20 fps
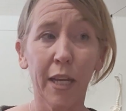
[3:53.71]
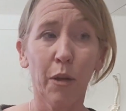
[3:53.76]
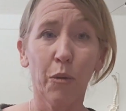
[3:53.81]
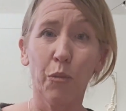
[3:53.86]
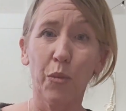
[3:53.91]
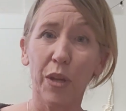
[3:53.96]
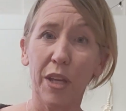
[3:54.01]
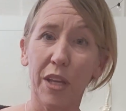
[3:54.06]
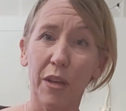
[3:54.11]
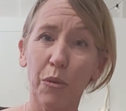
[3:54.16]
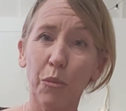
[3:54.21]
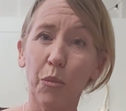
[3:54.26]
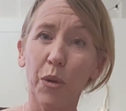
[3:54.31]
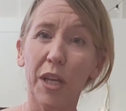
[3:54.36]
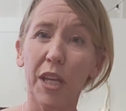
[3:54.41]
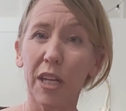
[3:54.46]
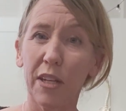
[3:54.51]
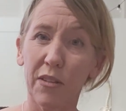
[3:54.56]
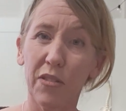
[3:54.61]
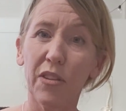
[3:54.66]
we
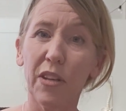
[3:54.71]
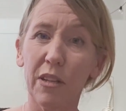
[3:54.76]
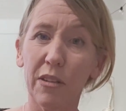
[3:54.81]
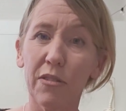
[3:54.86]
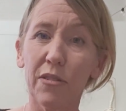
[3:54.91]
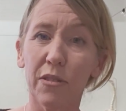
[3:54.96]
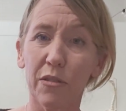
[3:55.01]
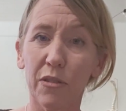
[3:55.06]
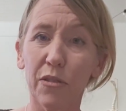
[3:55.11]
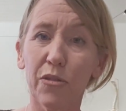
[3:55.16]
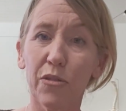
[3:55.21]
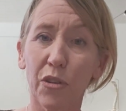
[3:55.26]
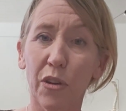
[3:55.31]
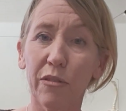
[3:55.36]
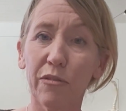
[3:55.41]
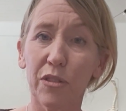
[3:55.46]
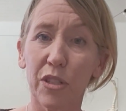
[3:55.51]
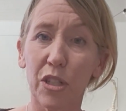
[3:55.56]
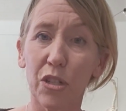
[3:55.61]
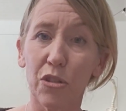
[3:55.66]
get a sense it's a
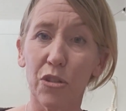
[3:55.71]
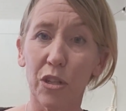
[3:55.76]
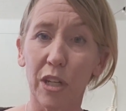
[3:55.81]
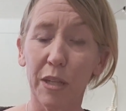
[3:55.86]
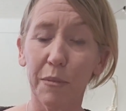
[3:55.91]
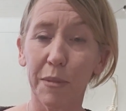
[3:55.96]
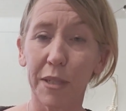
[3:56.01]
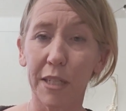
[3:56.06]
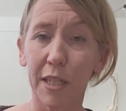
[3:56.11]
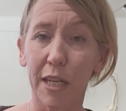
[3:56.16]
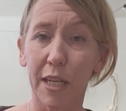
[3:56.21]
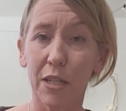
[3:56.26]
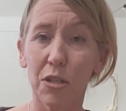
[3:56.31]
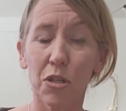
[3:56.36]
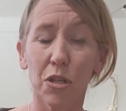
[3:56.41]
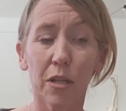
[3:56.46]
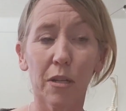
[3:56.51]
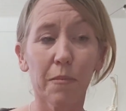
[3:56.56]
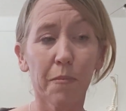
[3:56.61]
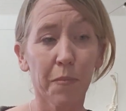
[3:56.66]
soft tissue
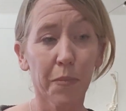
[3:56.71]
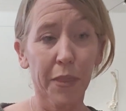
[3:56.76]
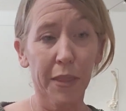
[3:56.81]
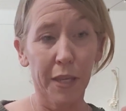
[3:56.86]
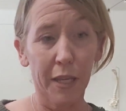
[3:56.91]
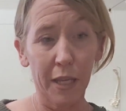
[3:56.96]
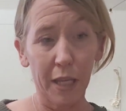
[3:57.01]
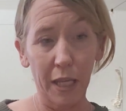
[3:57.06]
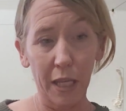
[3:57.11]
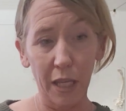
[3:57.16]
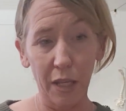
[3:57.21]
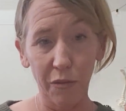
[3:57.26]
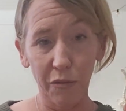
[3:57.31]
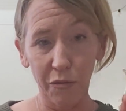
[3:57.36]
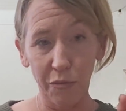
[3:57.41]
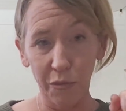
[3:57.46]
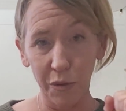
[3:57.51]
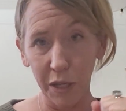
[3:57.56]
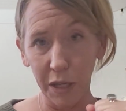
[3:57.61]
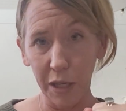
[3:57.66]
limitation.
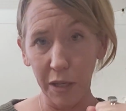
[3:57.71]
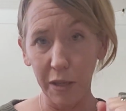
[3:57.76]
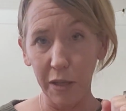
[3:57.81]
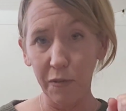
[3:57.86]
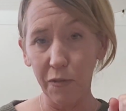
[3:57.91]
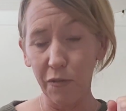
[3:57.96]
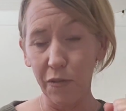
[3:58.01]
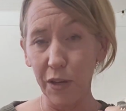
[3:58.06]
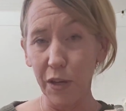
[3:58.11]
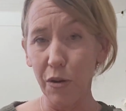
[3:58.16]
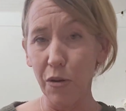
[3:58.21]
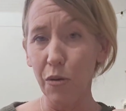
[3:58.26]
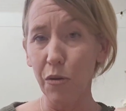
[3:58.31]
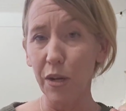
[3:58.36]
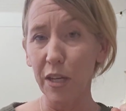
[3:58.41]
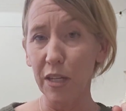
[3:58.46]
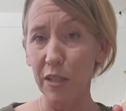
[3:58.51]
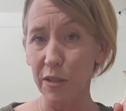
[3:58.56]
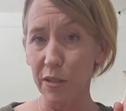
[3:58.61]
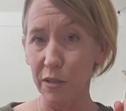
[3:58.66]
If we feel
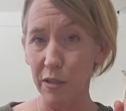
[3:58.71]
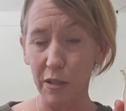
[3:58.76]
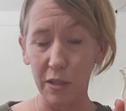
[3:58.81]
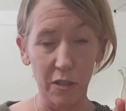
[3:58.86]
there's